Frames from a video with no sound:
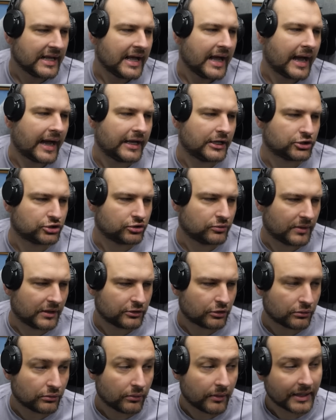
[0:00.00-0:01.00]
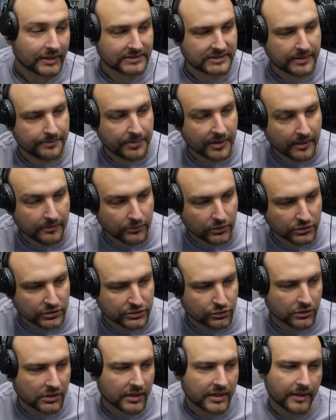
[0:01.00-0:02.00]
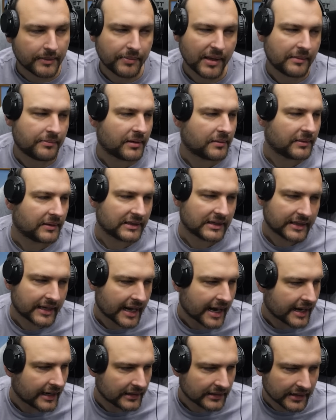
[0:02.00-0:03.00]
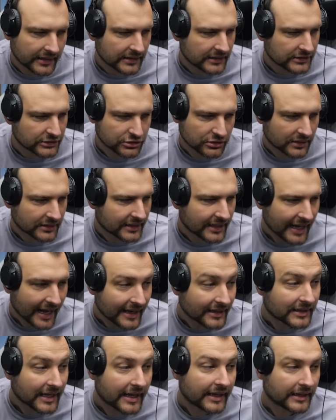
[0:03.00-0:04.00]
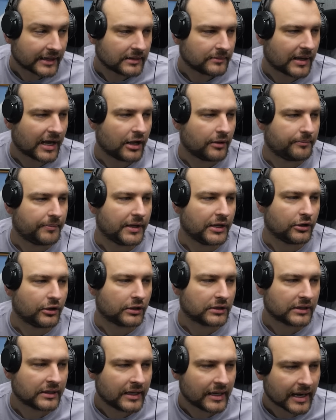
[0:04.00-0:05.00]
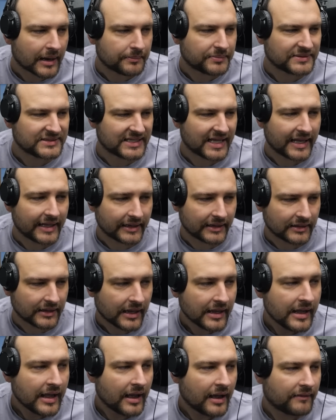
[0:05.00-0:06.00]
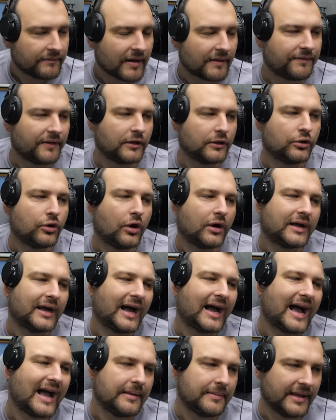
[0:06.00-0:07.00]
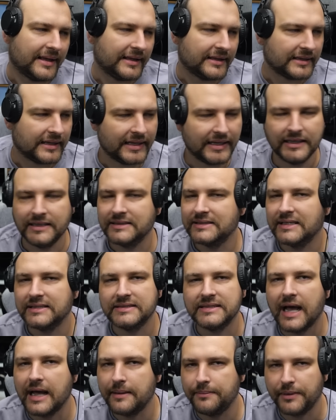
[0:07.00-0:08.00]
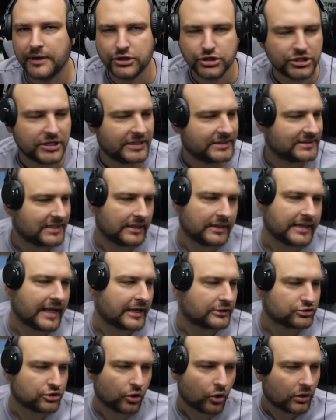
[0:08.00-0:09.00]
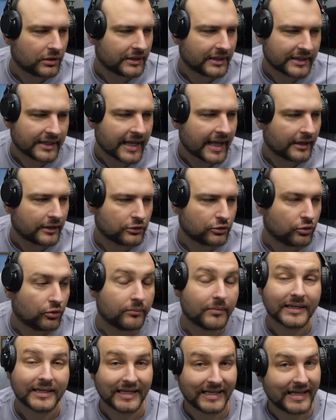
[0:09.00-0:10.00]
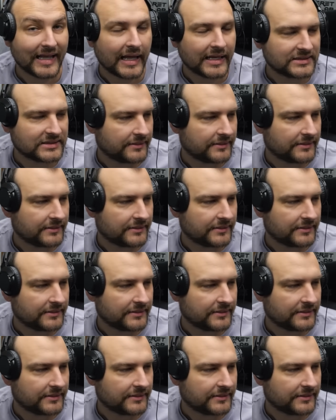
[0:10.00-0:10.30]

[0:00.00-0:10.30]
IS-2 122 SDPM looks good on the paper, but in reality it is not great tank in my opinion. Krabstein, Waffelcock, I mean, it is a sniper schnitzel, that's all it can do, but it has a